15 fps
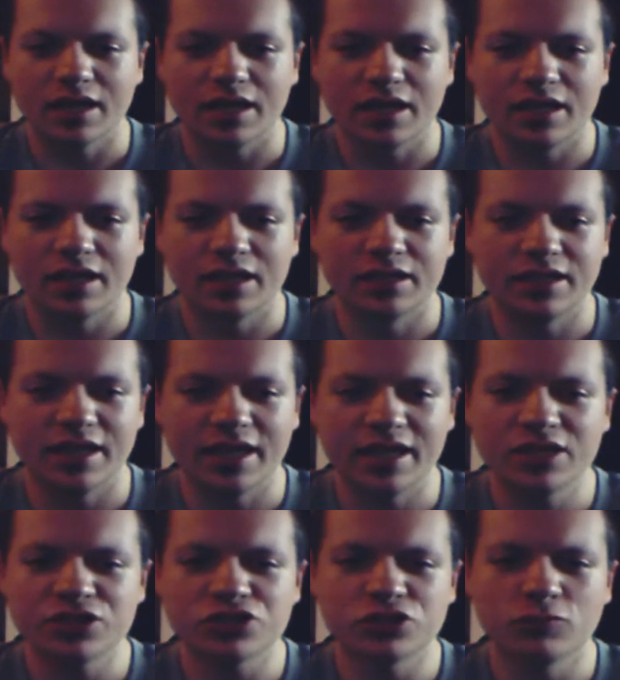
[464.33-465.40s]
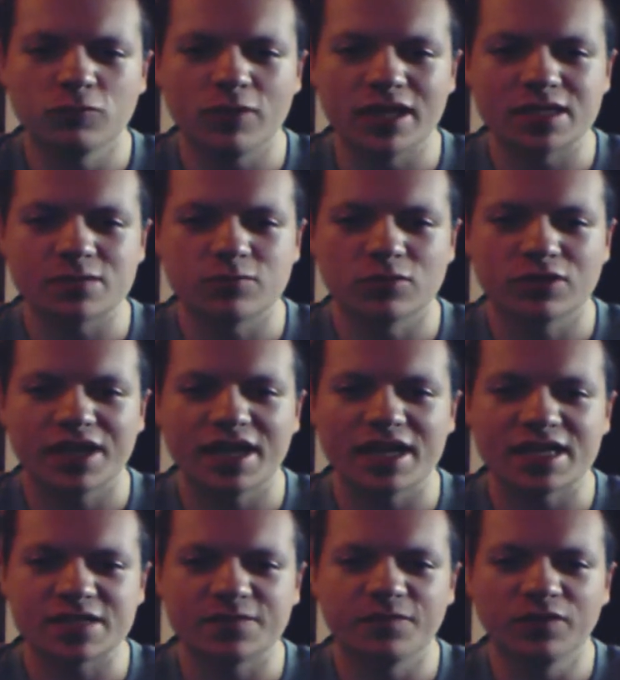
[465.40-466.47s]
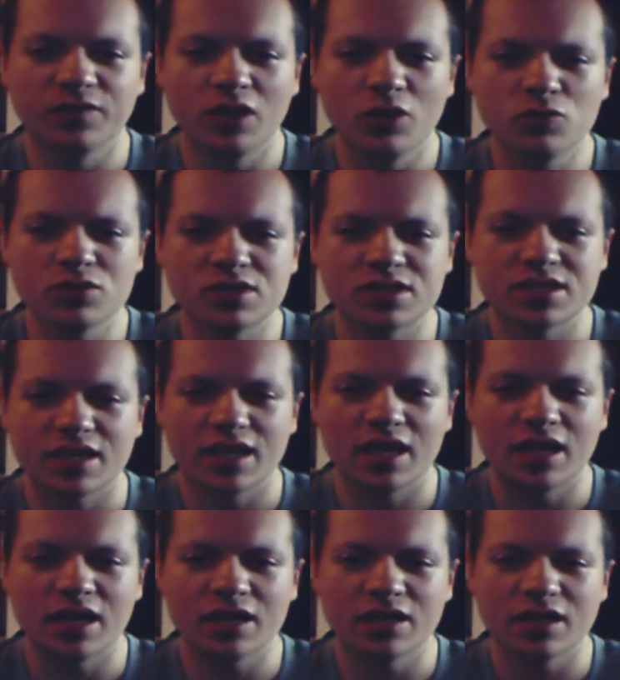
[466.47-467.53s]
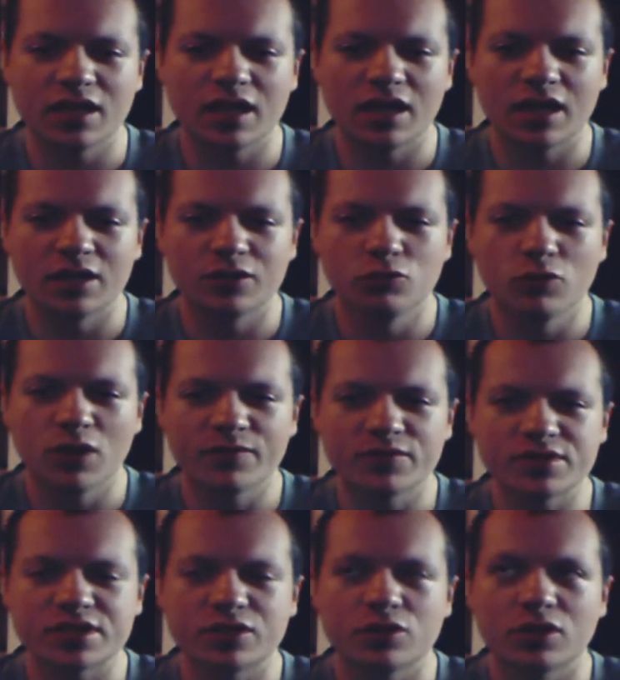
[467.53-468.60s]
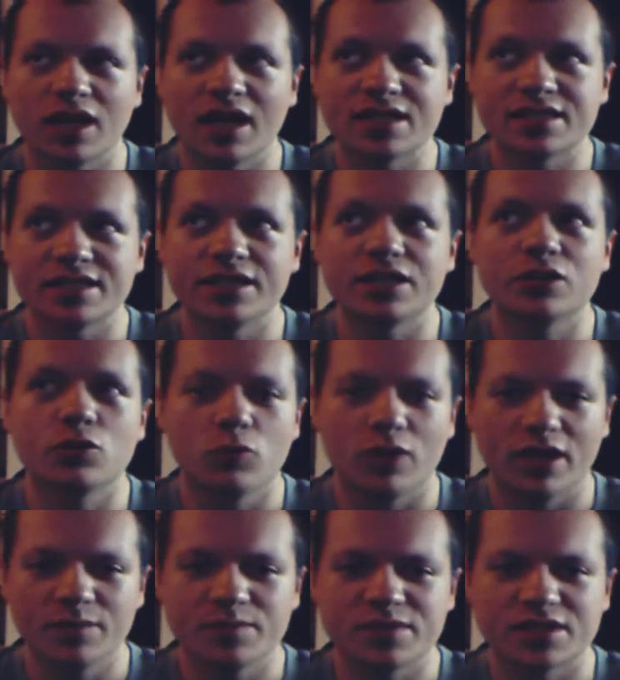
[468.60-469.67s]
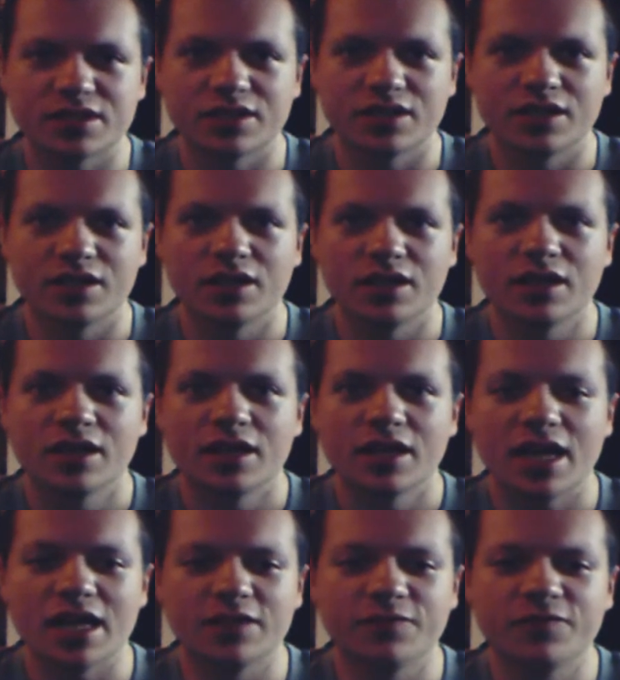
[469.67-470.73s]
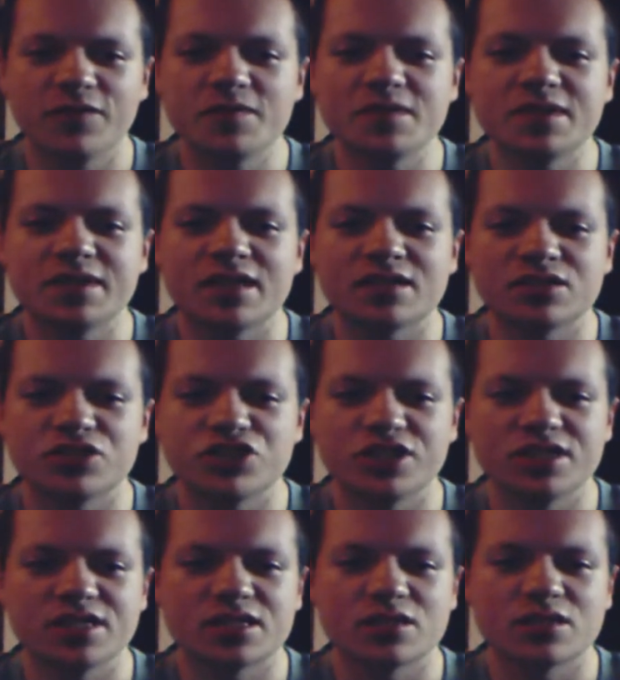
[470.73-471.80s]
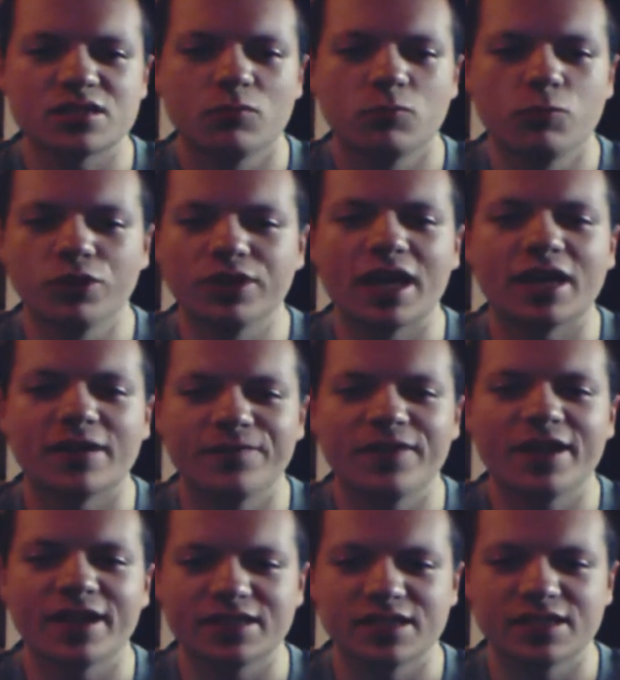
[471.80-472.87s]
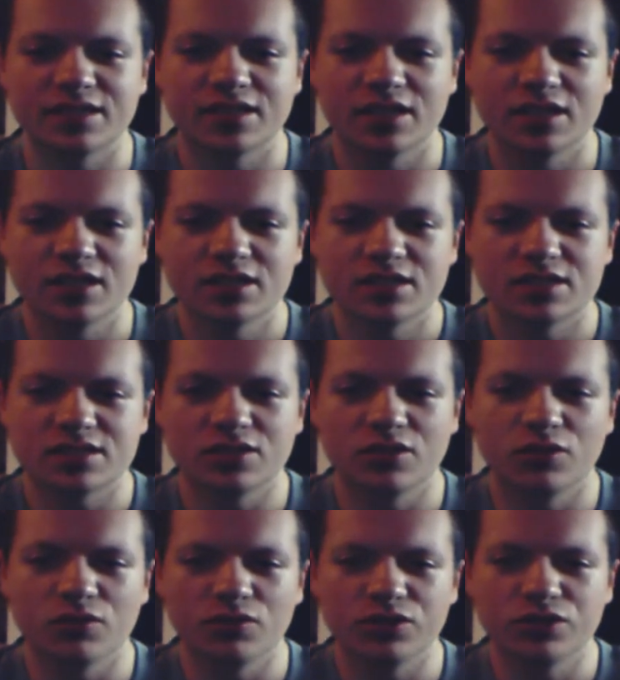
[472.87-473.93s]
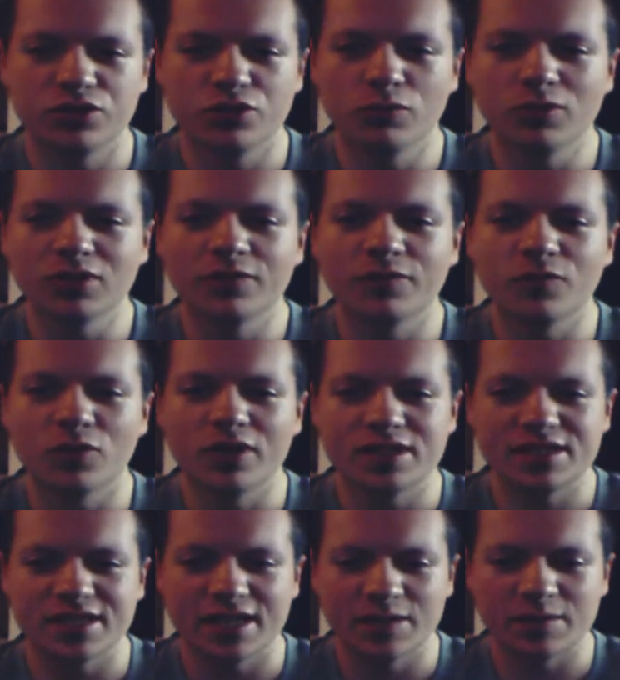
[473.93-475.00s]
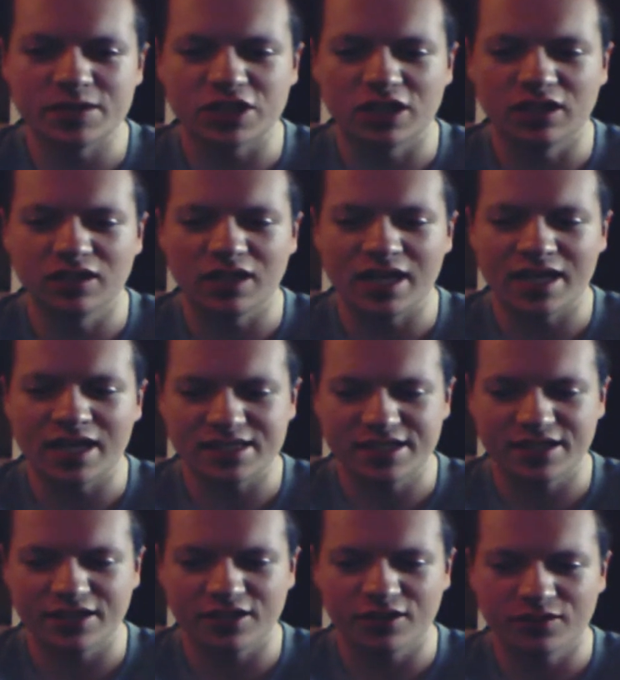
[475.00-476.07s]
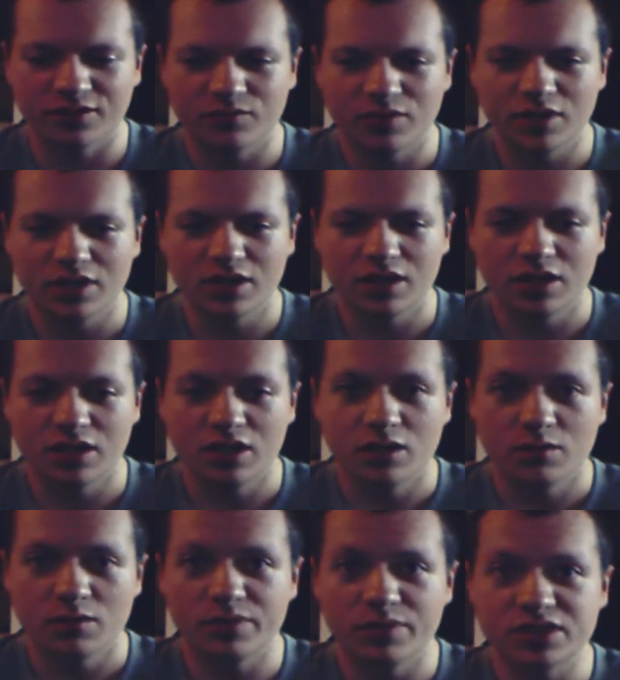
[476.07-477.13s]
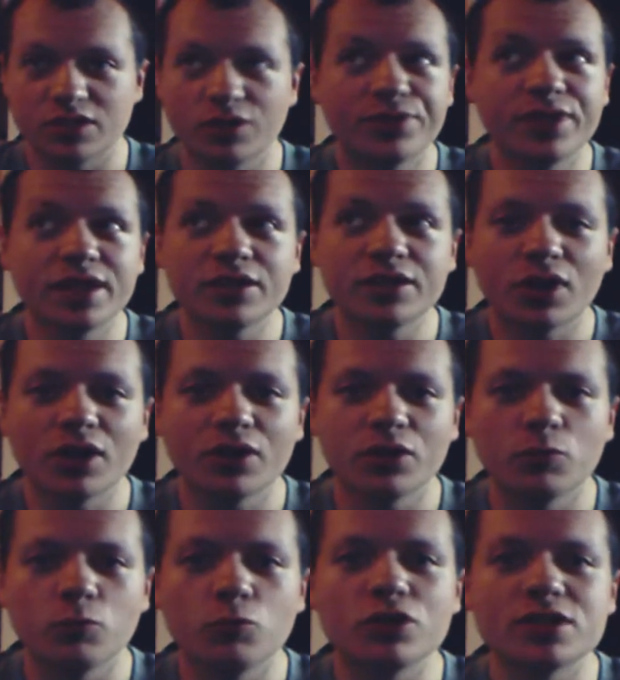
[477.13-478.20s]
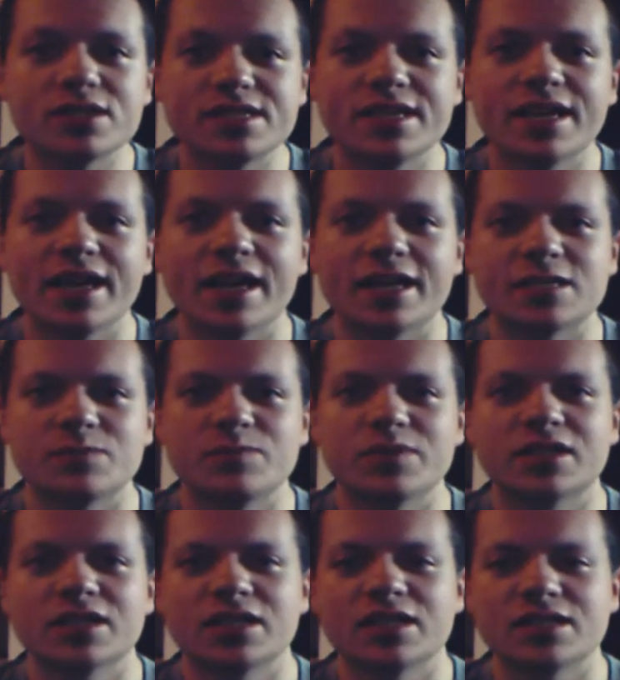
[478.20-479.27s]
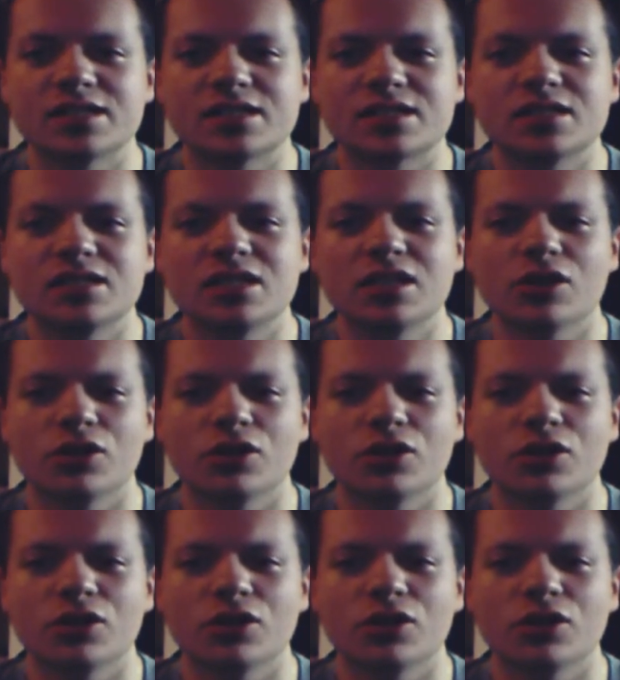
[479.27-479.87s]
And the Angel Wings will cast Float on whoever has it equipped, and the 50,000 Gs will not affect it. So you will avoid damage a lot here. But don't think you're out of the woods yet, because the